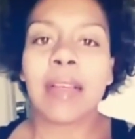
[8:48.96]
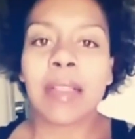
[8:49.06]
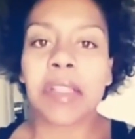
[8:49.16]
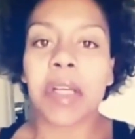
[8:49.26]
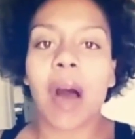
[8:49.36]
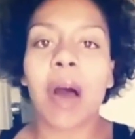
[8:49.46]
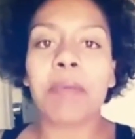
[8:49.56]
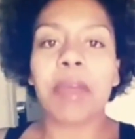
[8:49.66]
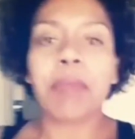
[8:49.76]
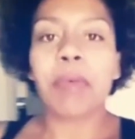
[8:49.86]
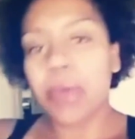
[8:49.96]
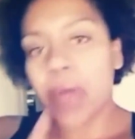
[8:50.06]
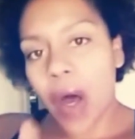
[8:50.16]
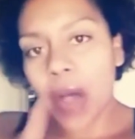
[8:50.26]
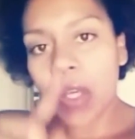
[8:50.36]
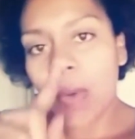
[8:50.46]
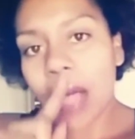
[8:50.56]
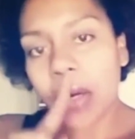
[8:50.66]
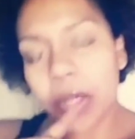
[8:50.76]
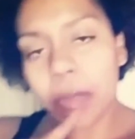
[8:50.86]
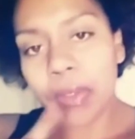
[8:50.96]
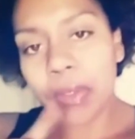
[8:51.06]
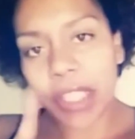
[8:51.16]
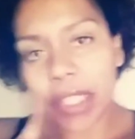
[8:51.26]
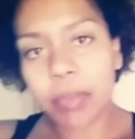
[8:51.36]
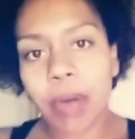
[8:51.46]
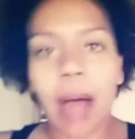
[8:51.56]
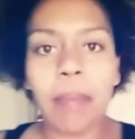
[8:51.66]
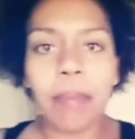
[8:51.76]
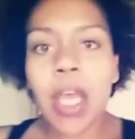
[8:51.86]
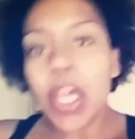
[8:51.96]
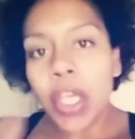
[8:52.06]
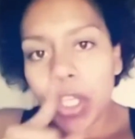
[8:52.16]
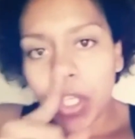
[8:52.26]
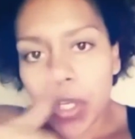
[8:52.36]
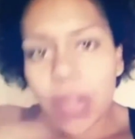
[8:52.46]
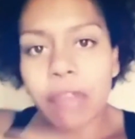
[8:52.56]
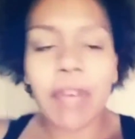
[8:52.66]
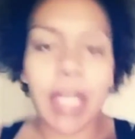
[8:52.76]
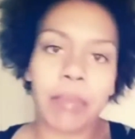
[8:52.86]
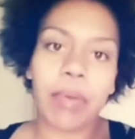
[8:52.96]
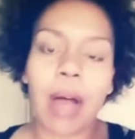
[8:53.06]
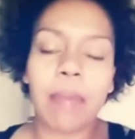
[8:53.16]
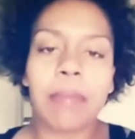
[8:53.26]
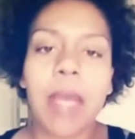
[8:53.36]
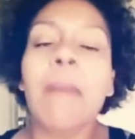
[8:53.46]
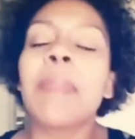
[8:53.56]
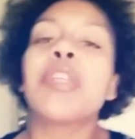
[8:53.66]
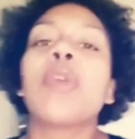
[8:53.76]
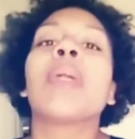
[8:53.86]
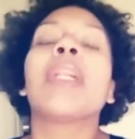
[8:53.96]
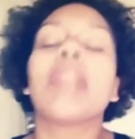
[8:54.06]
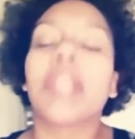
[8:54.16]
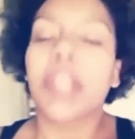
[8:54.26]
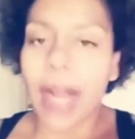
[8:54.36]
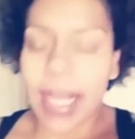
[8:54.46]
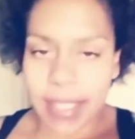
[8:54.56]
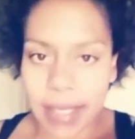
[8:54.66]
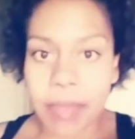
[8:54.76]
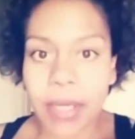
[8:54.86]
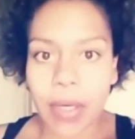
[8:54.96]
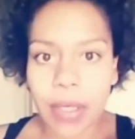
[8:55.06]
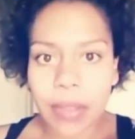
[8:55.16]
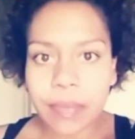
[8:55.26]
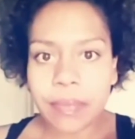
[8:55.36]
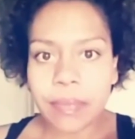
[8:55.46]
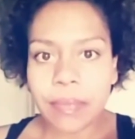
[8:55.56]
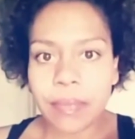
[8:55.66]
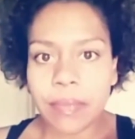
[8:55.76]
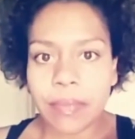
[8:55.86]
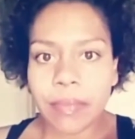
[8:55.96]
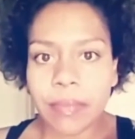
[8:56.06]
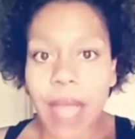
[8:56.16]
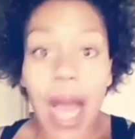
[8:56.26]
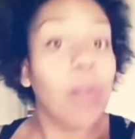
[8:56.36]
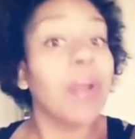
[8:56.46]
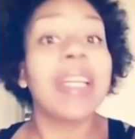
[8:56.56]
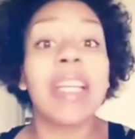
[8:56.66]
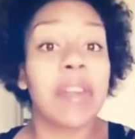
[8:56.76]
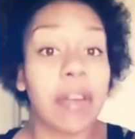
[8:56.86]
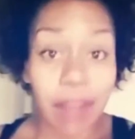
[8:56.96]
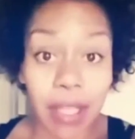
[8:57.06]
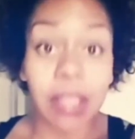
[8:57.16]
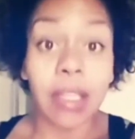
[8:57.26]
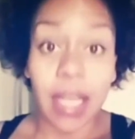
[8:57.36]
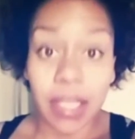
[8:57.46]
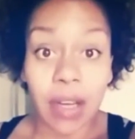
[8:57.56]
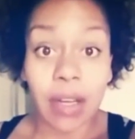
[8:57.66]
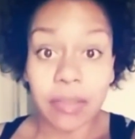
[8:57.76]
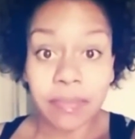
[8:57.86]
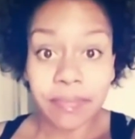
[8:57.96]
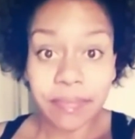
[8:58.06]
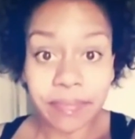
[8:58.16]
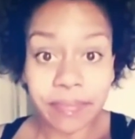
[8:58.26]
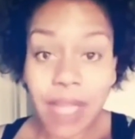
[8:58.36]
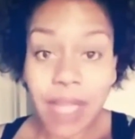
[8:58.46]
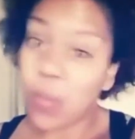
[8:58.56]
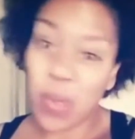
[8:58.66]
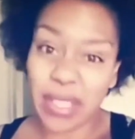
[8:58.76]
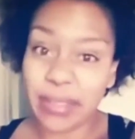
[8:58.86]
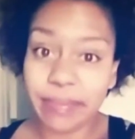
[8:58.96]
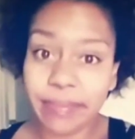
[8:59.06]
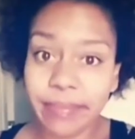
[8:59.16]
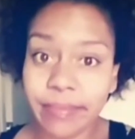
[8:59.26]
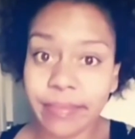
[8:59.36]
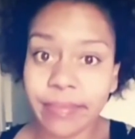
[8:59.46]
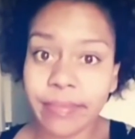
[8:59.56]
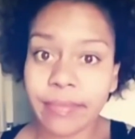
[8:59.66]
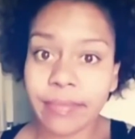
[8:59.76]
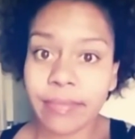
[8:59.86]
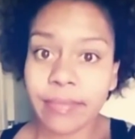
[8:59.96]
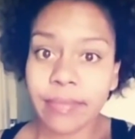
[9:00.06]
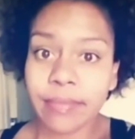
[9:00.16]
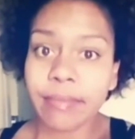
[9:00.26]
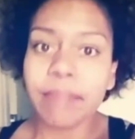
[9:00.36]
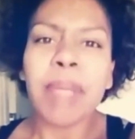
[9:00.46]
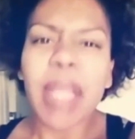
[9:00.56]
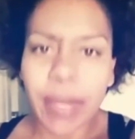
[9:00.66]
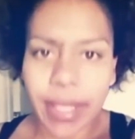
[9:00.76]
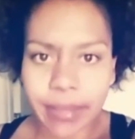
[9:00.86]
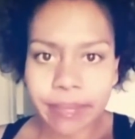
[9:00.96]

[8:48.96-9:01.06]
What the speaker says: to call people who call you out on your bullshit the problem. You're the fucking problem, but you don't want to look your ass in the mirror. I wouldn't either if I looked like y'all. I wouldn't. Period.